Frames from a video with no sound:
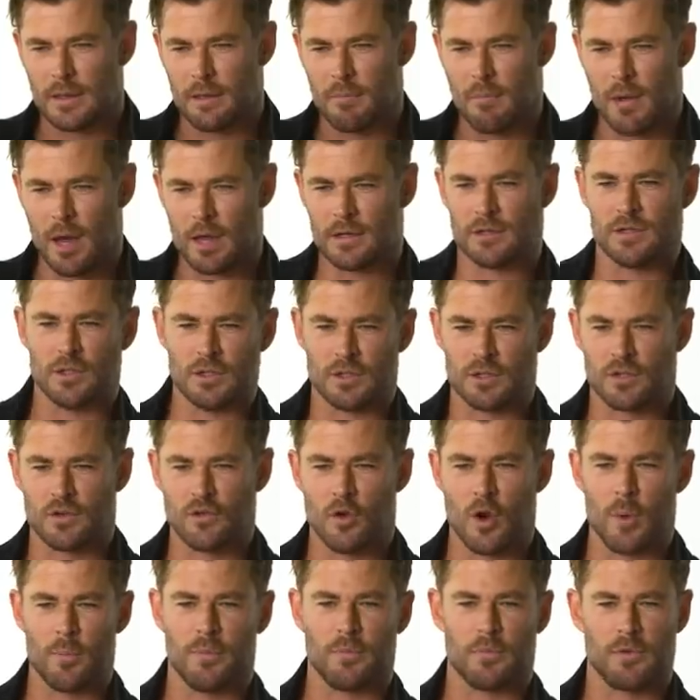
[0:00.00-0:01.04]
Amazing
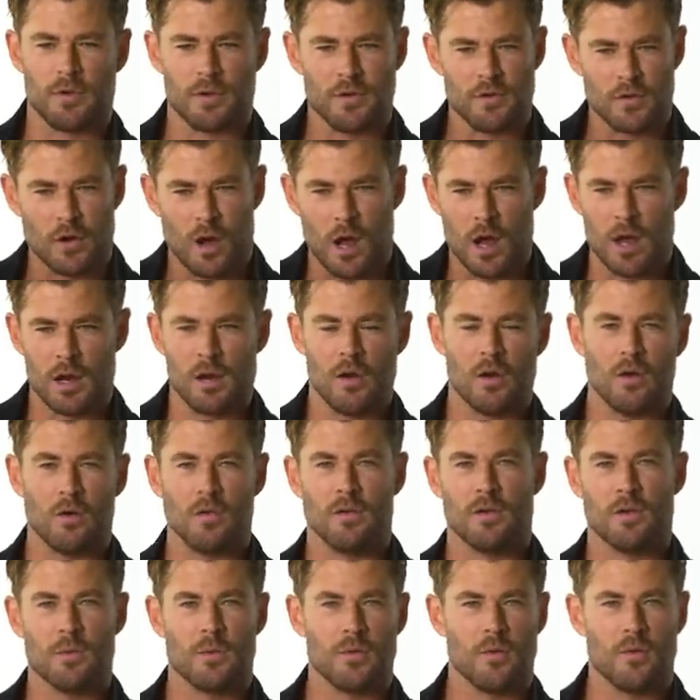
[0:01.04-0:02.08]
script and
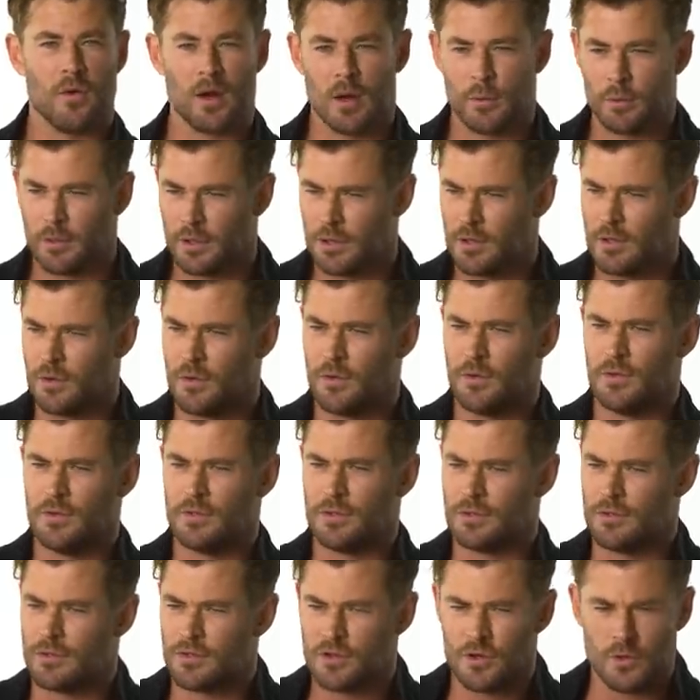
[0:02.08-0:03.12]
dialogue that we were able to
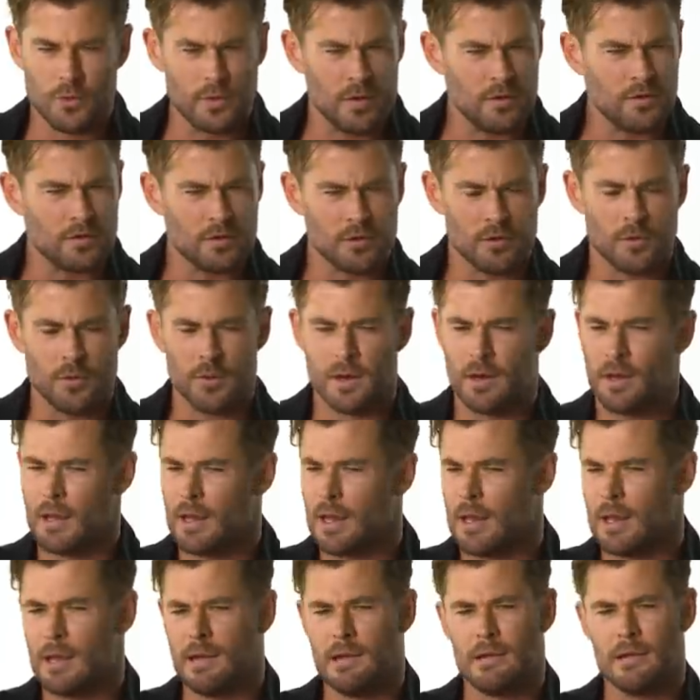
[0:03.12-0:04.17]
use and chew into and,
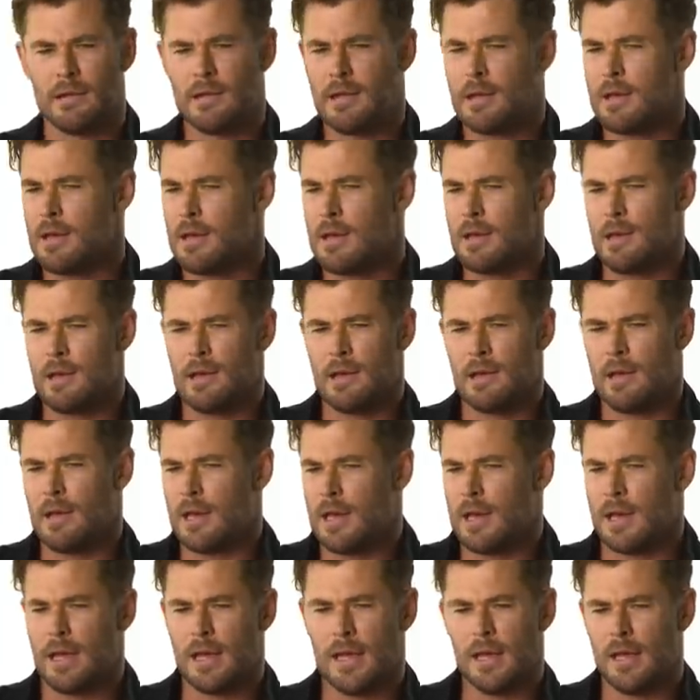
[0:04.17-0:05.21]
and
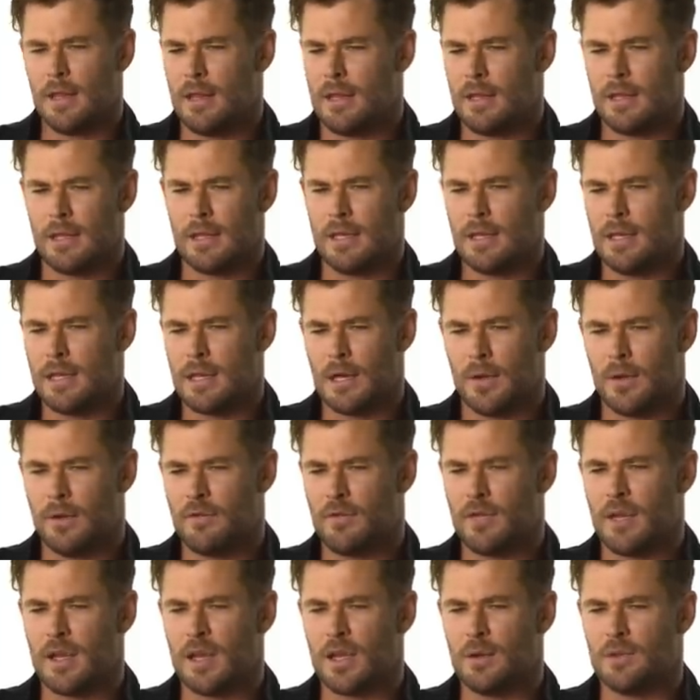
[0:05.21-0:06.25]
you know,
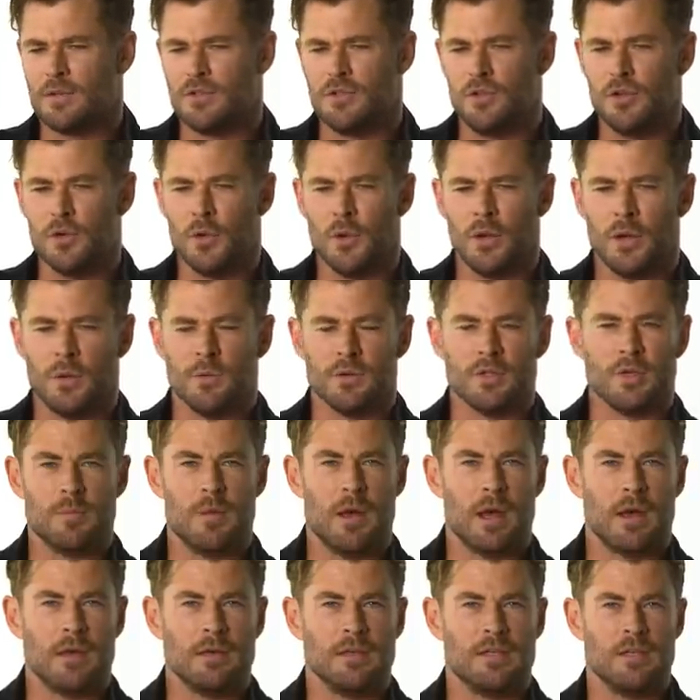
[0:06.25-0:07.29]
everything he was doing was
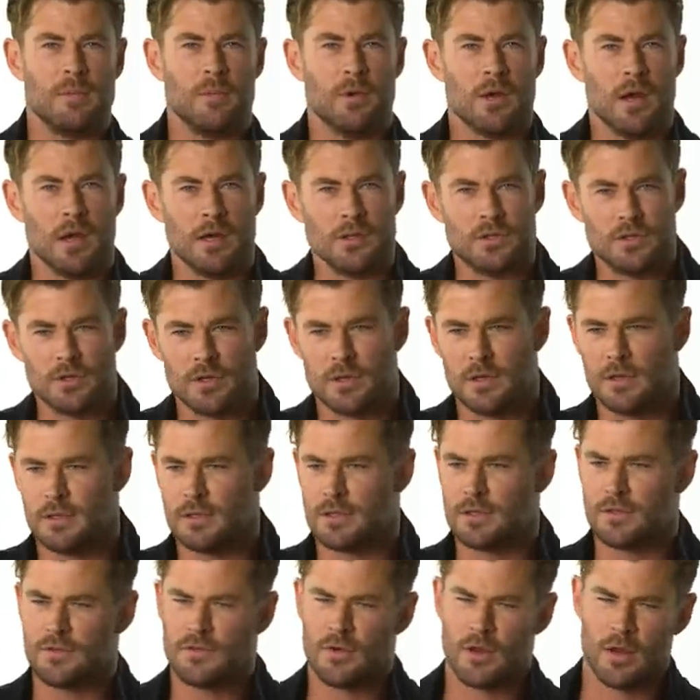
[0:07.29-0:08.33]
about intimidation and
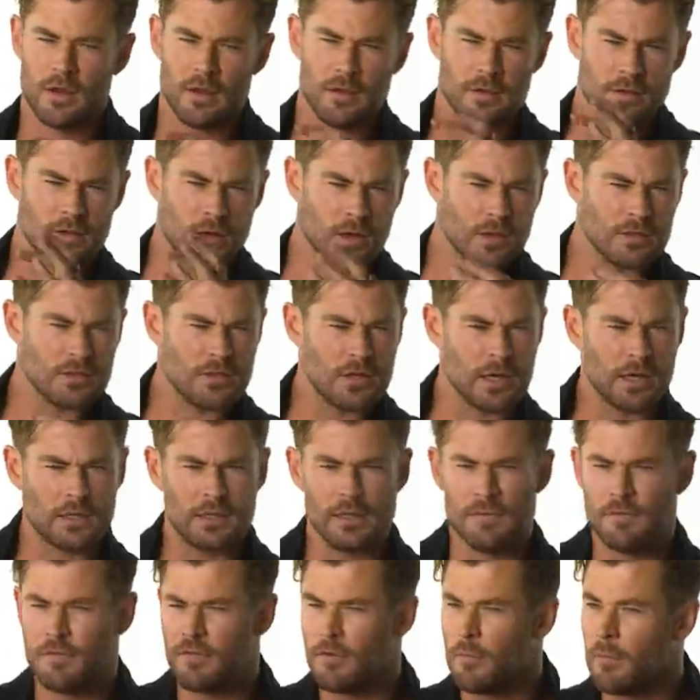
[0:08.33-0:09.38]
he's trying to
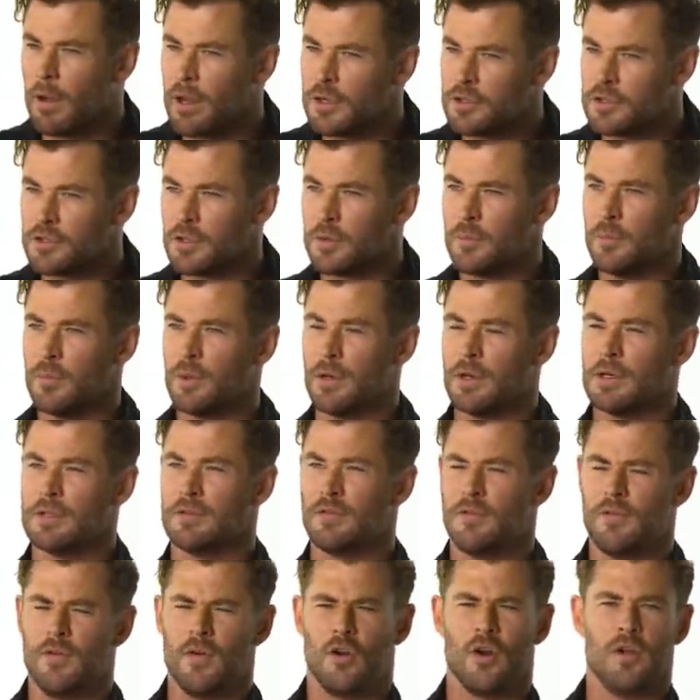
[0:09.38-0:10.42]
dissect information, but it's
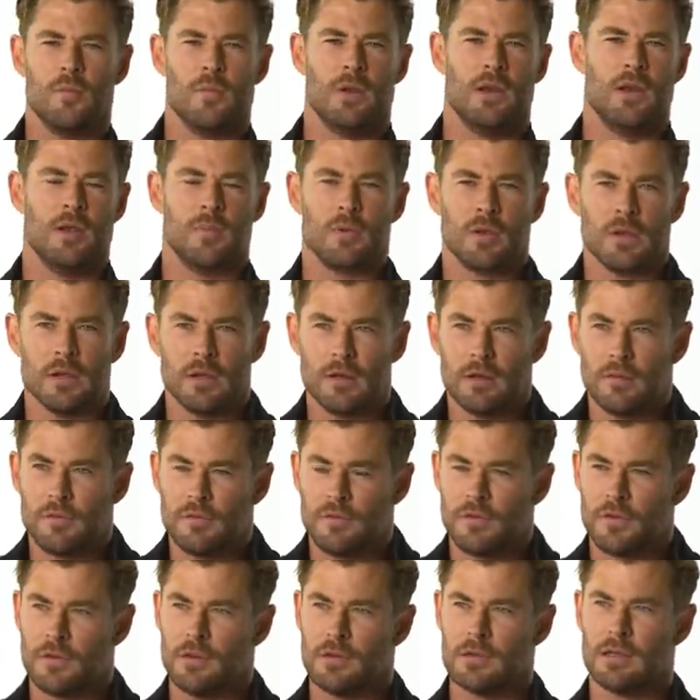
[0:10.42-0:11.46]
very
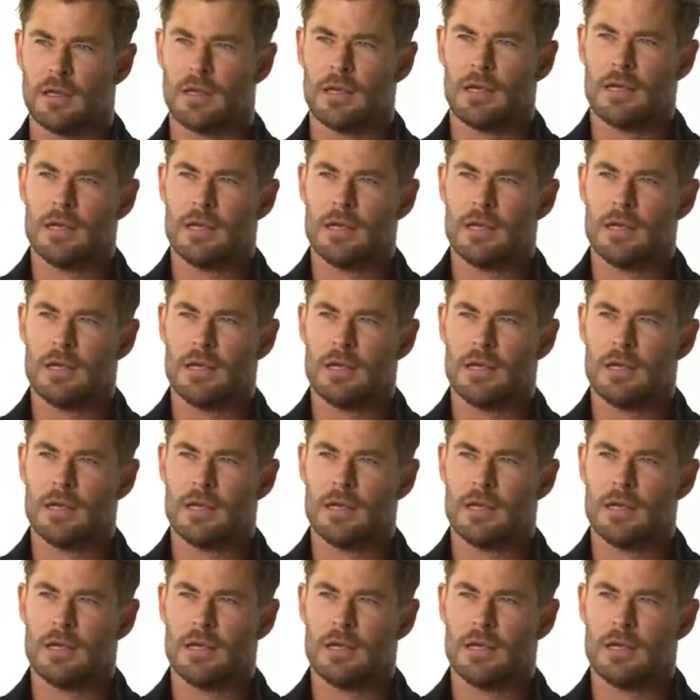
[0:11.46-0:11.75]
manipulative and